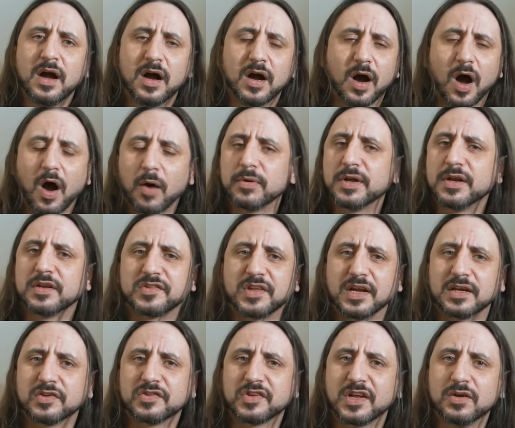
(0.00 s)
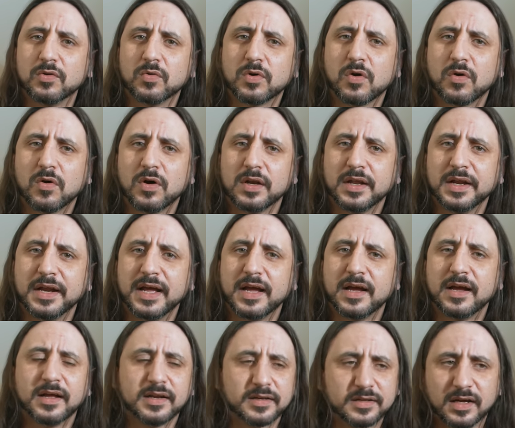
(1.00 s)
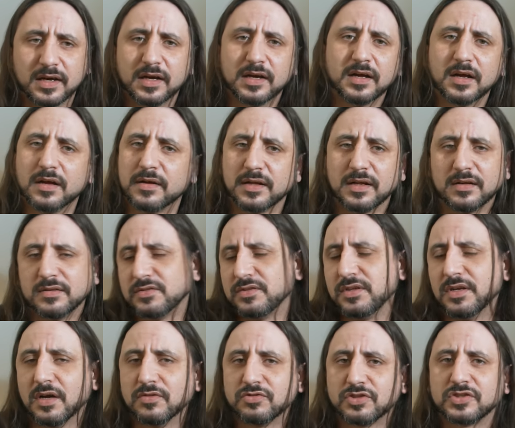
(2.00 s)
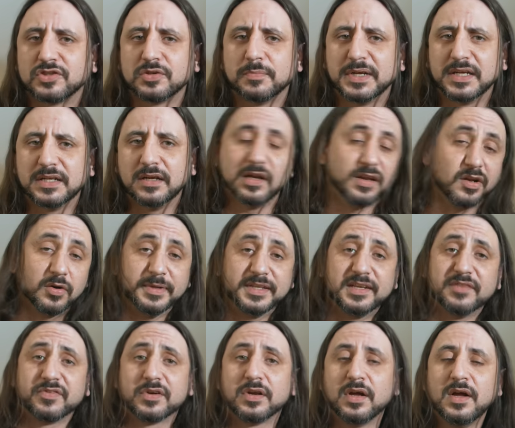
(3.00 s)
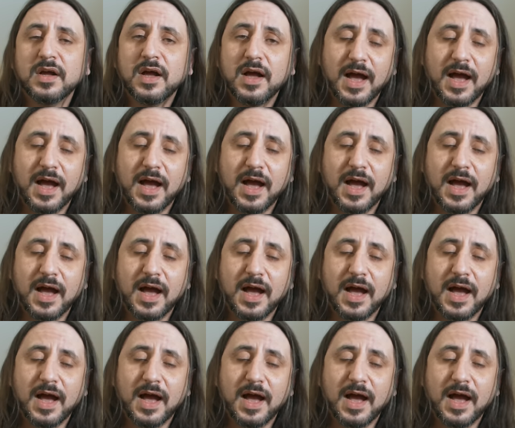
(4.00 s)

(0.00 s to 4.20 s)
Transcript: I'm going to stick a single coil in it, and you know, just to be a little bit different.